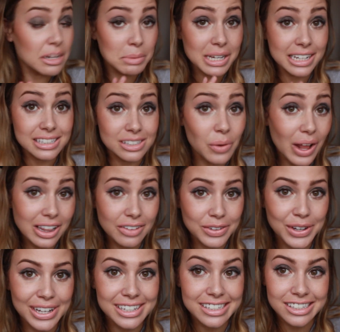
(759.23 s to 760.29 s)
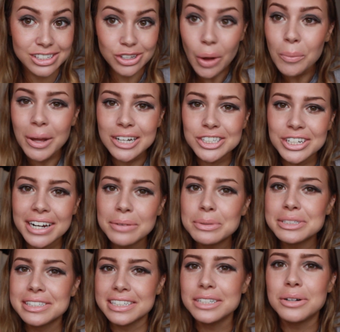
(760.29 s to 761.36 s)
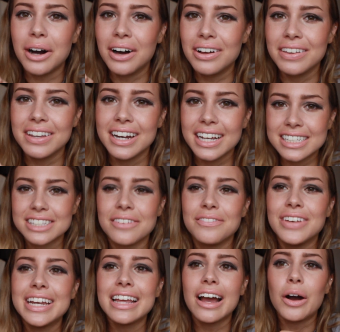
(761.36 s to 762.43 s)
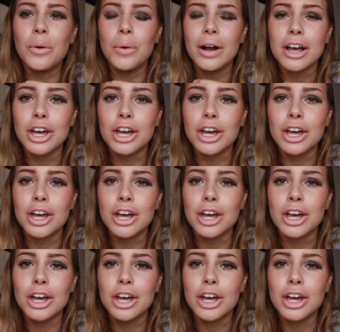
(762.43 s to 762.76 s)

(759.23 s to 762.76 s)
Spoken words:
gonna be it. So I love you guys so much and I will see you all in the next video.